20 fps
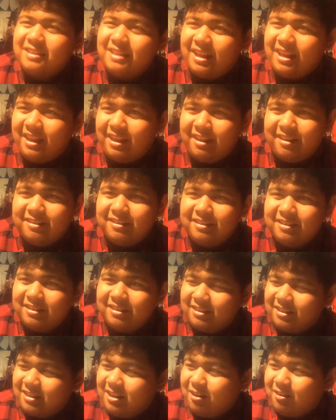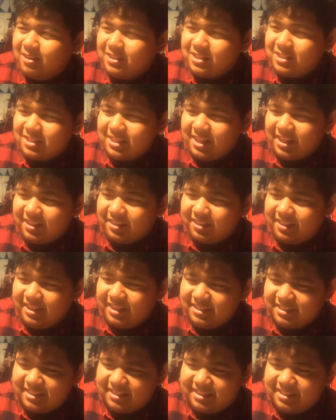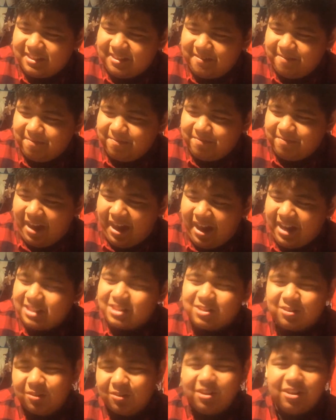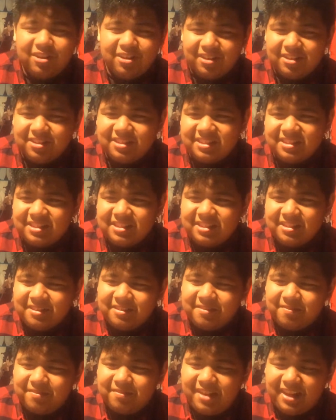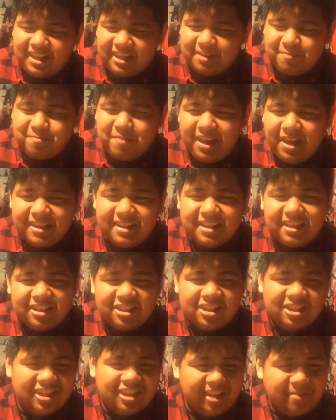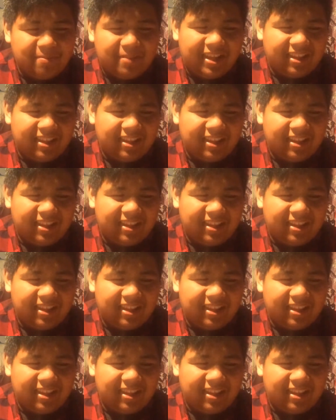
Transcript: and it's just like these high school girls like commanding a ship.